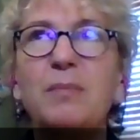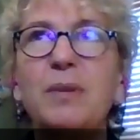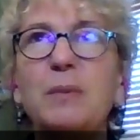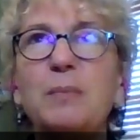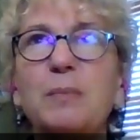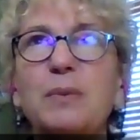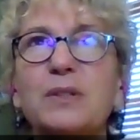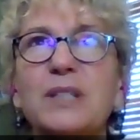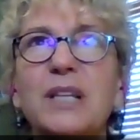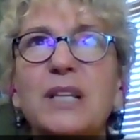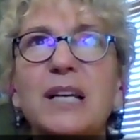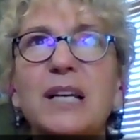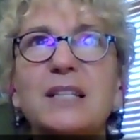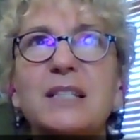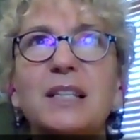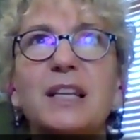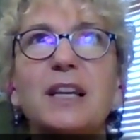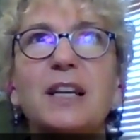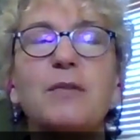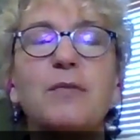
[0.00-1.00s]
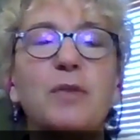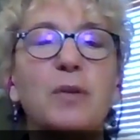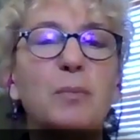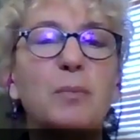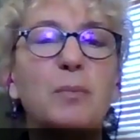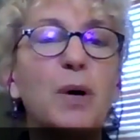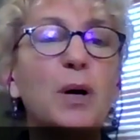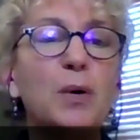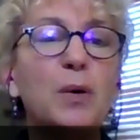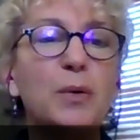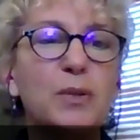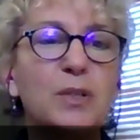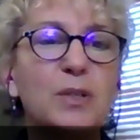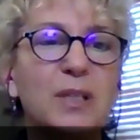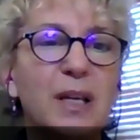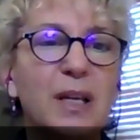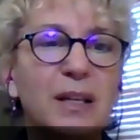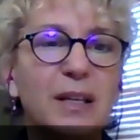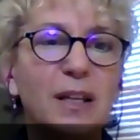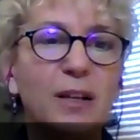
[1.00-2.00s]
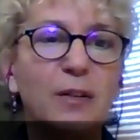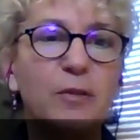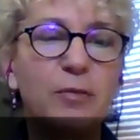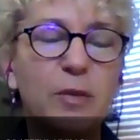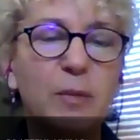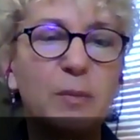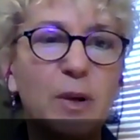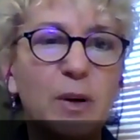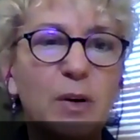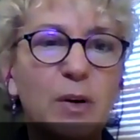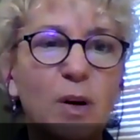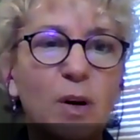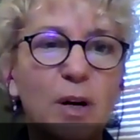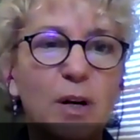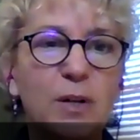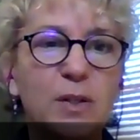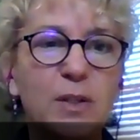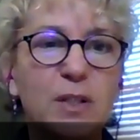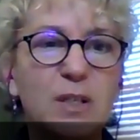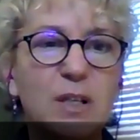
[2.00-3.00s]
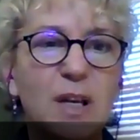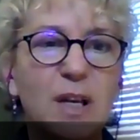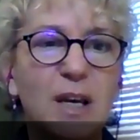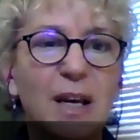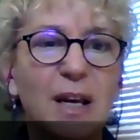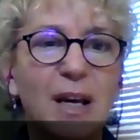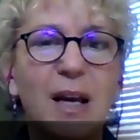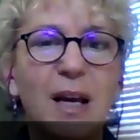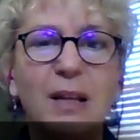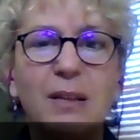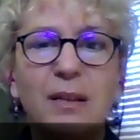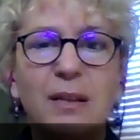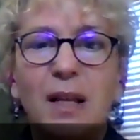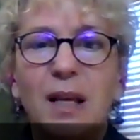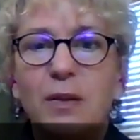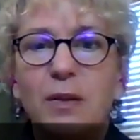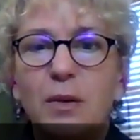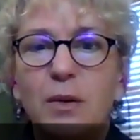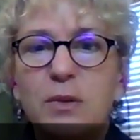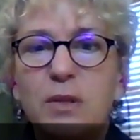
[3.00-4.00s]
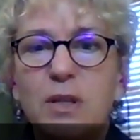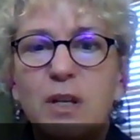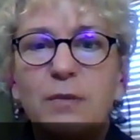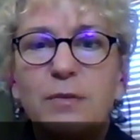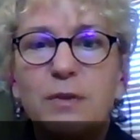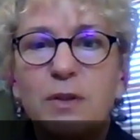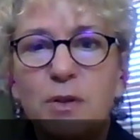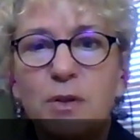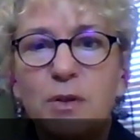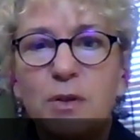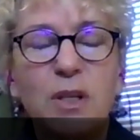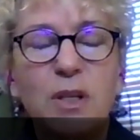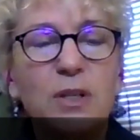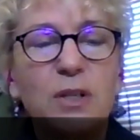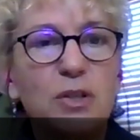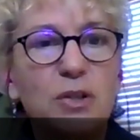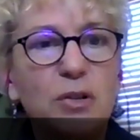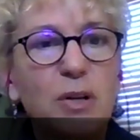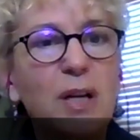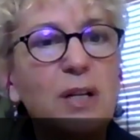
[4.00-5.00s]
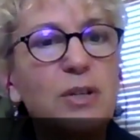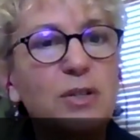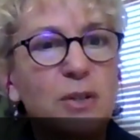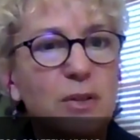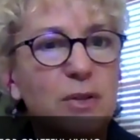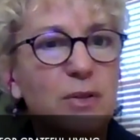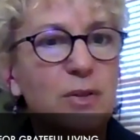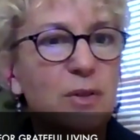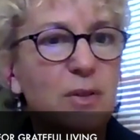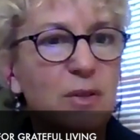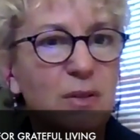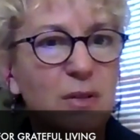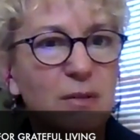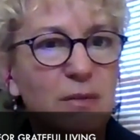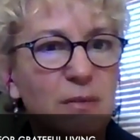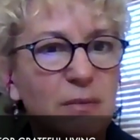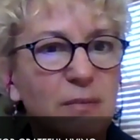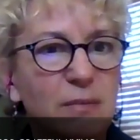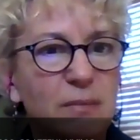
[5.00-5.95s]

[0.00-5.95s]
People tend to give the most and give from their hearts, and then those gifts are such treasures.